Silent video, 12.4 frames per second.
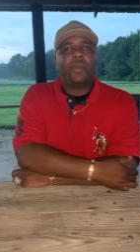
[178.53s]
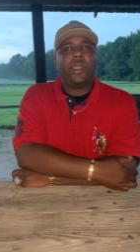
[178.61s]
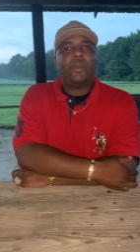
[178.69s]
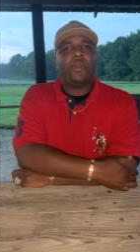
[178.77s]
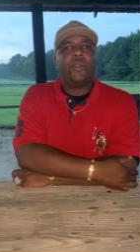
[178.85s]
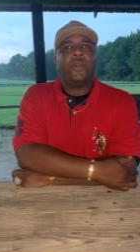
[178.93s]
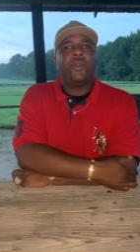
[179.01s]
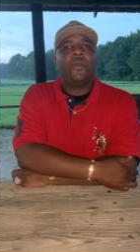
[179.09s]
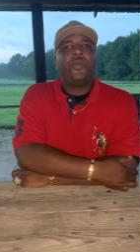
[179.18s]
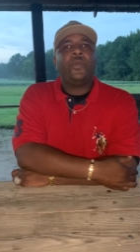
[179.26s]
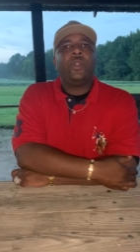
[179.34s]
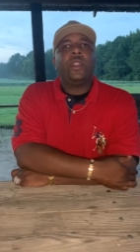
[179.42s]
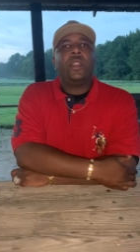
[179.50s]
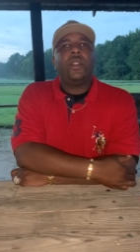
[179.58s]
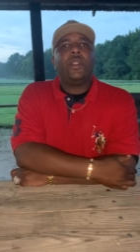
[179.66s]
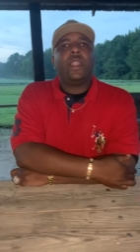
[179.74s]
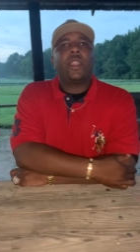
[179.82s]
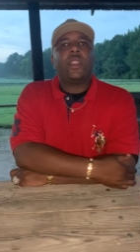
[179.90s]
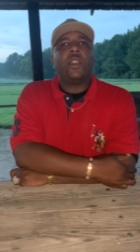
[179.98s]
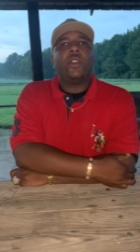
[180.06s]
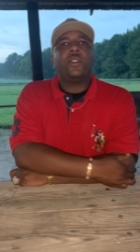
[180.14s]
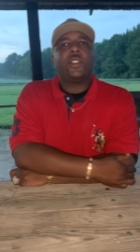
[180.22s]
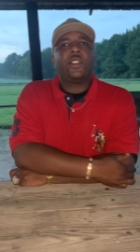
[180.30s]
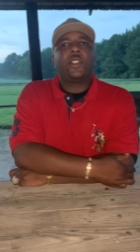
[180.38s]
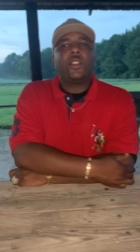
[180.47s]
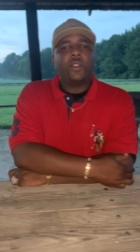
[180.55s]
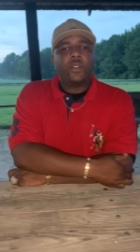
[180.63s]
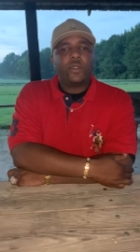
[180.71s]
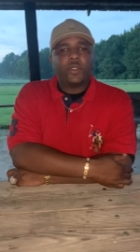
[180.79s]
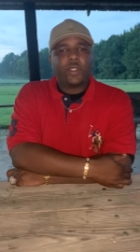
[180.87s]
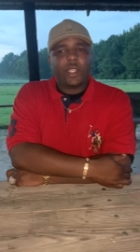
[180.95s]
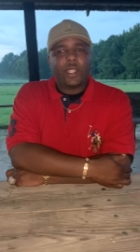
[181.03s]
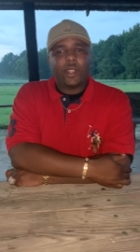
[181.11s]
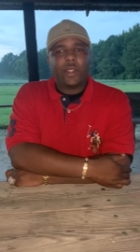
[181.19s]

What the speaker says: people that can go to schools that,